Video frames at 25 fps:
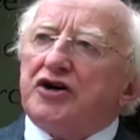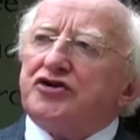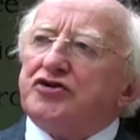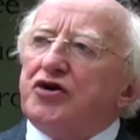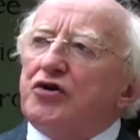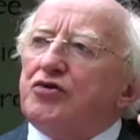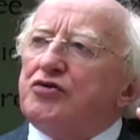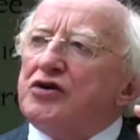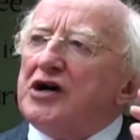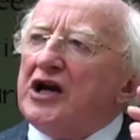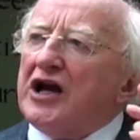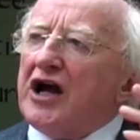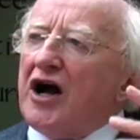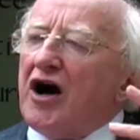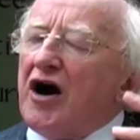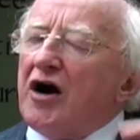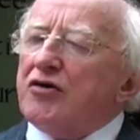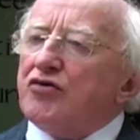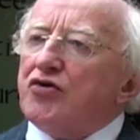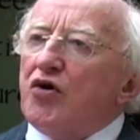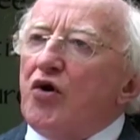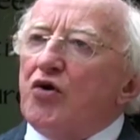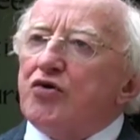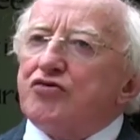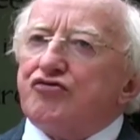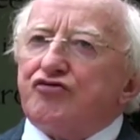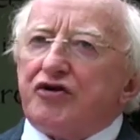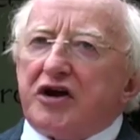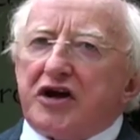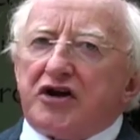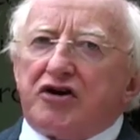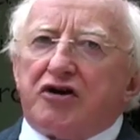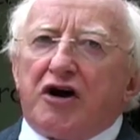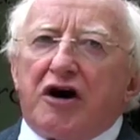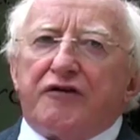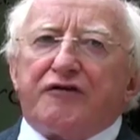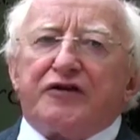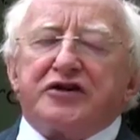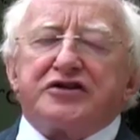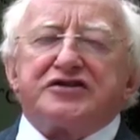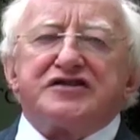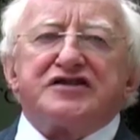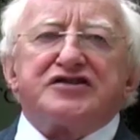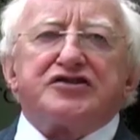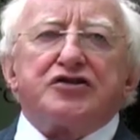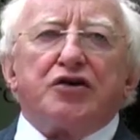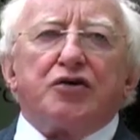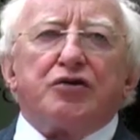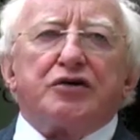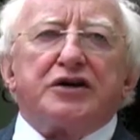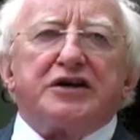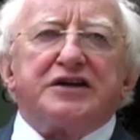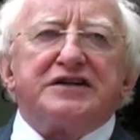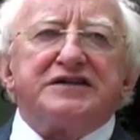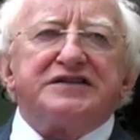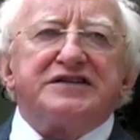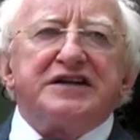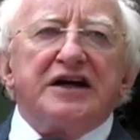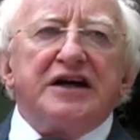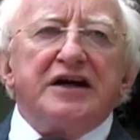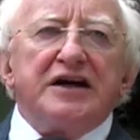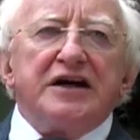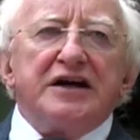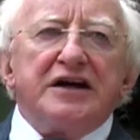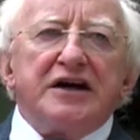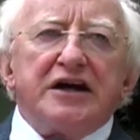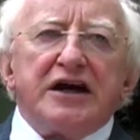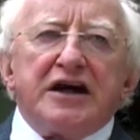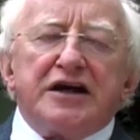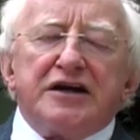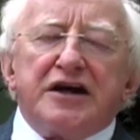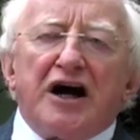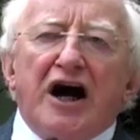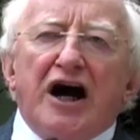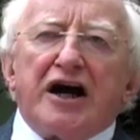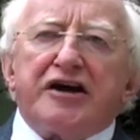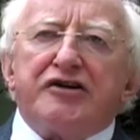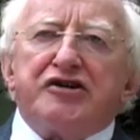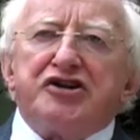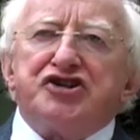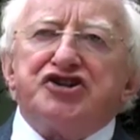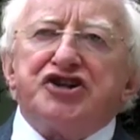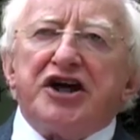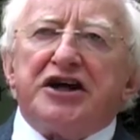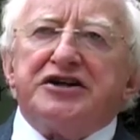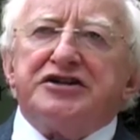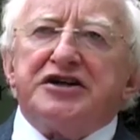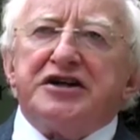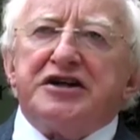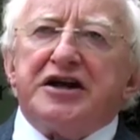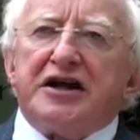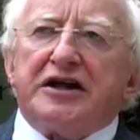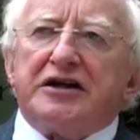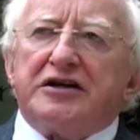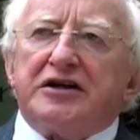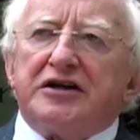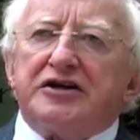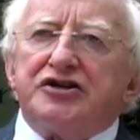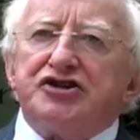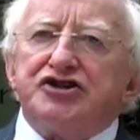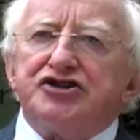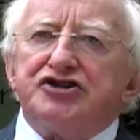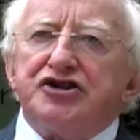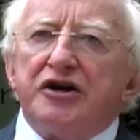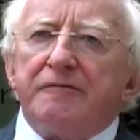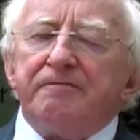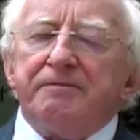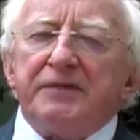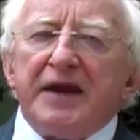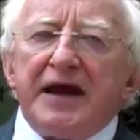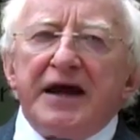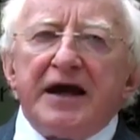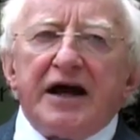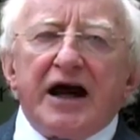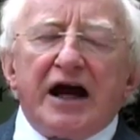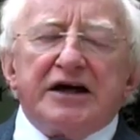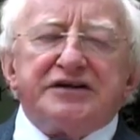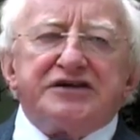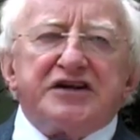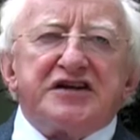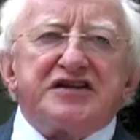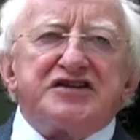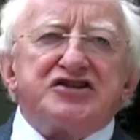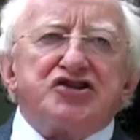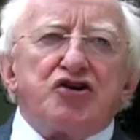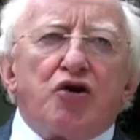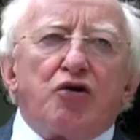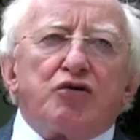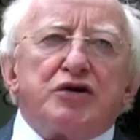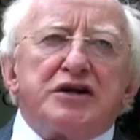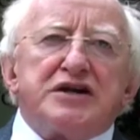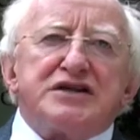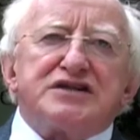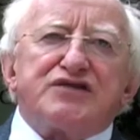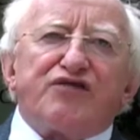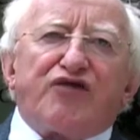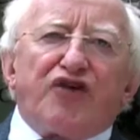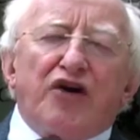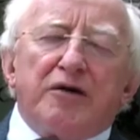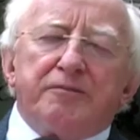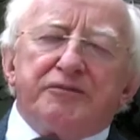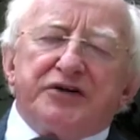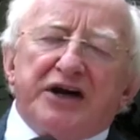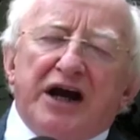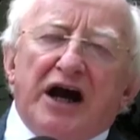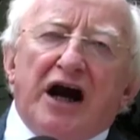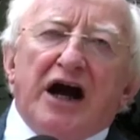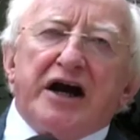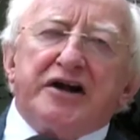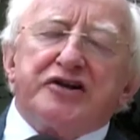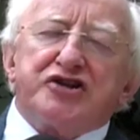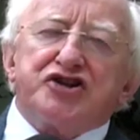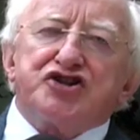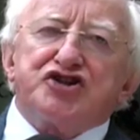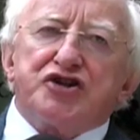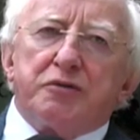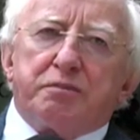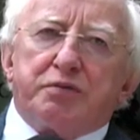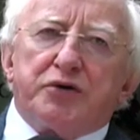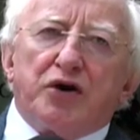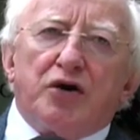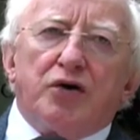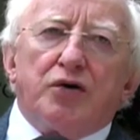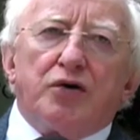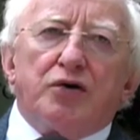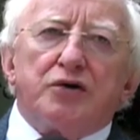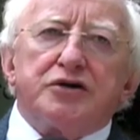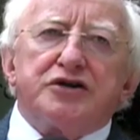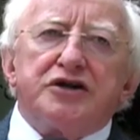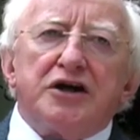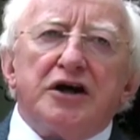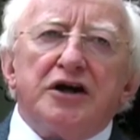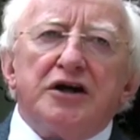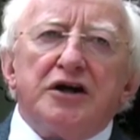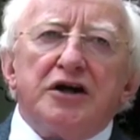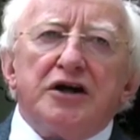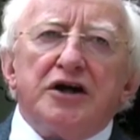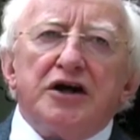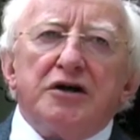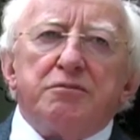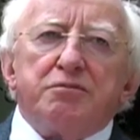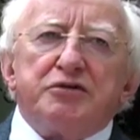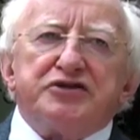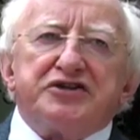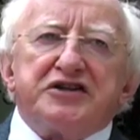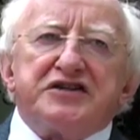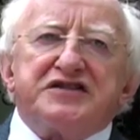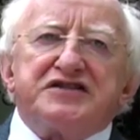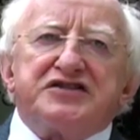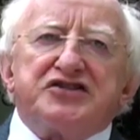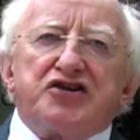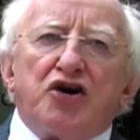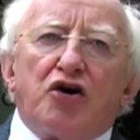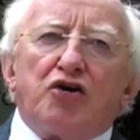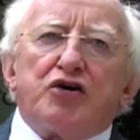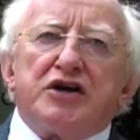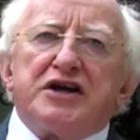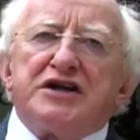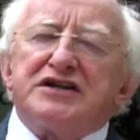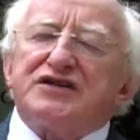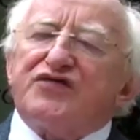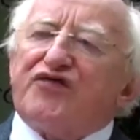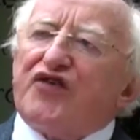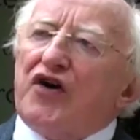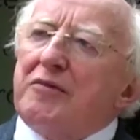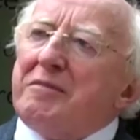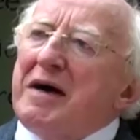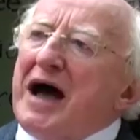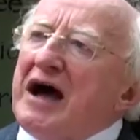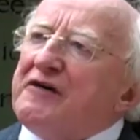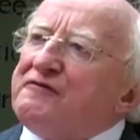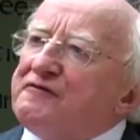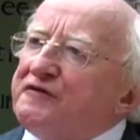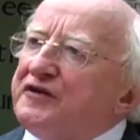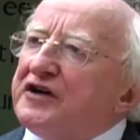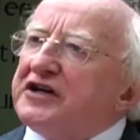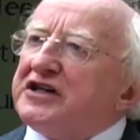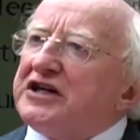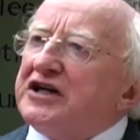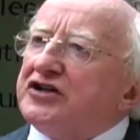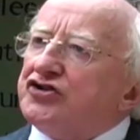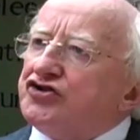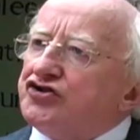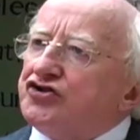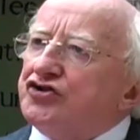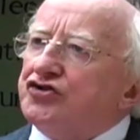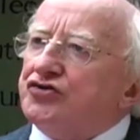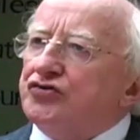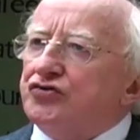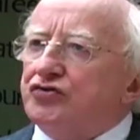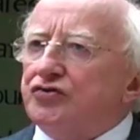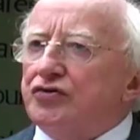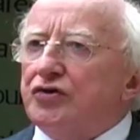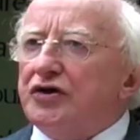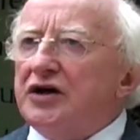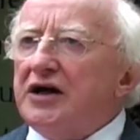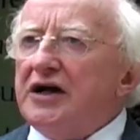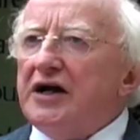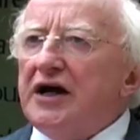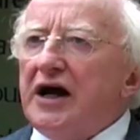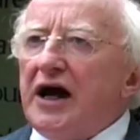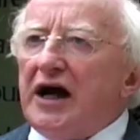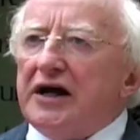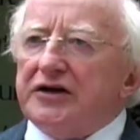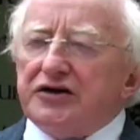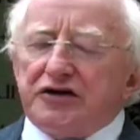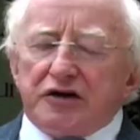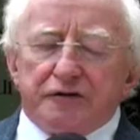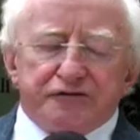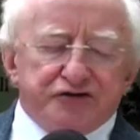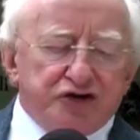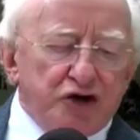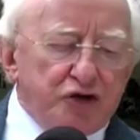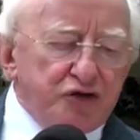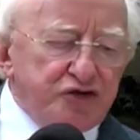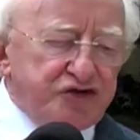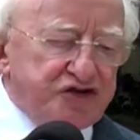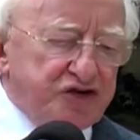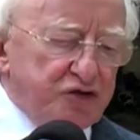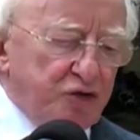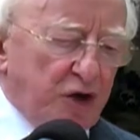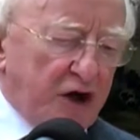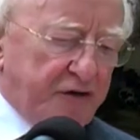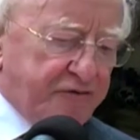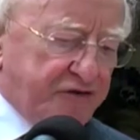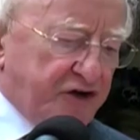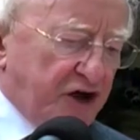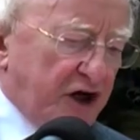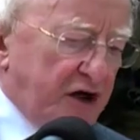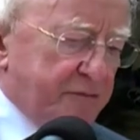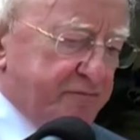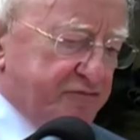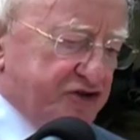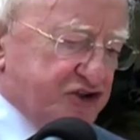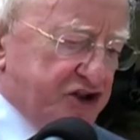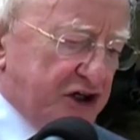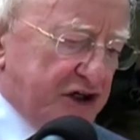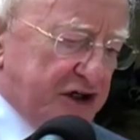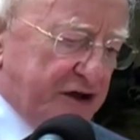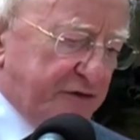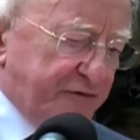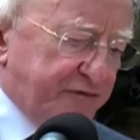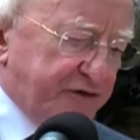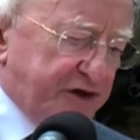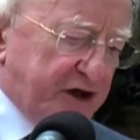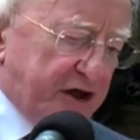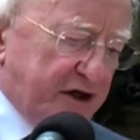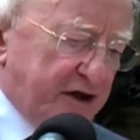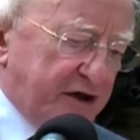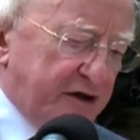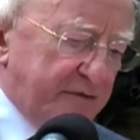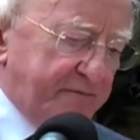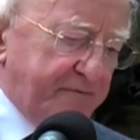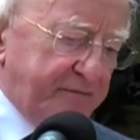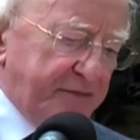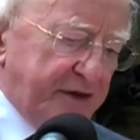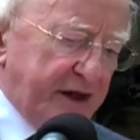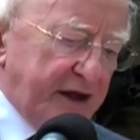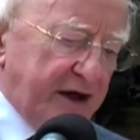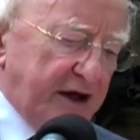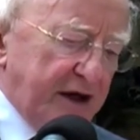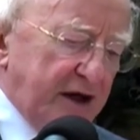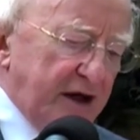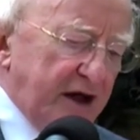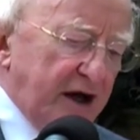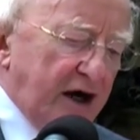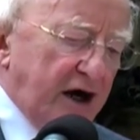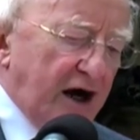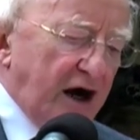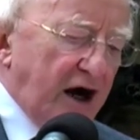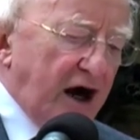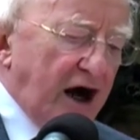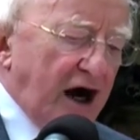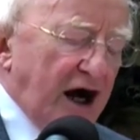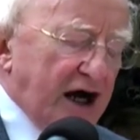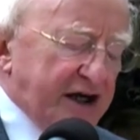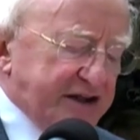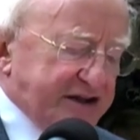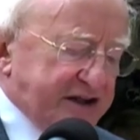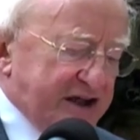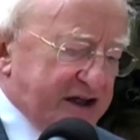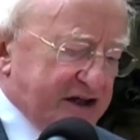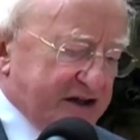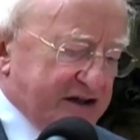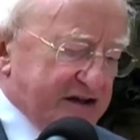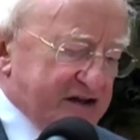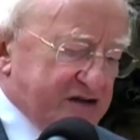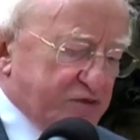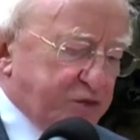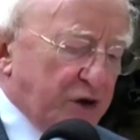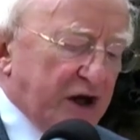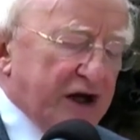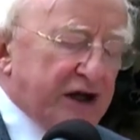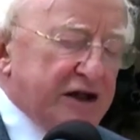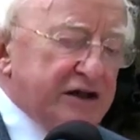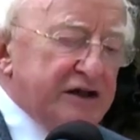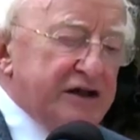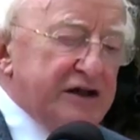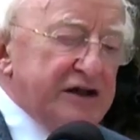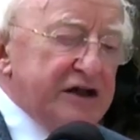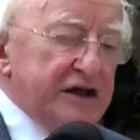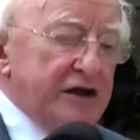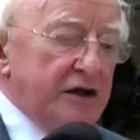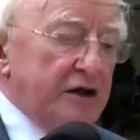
not only our own recovered stories in Irish and in English, and the stories from the Irish abroad, but the stories from Africa too, and of those who have come to live here. I think as well,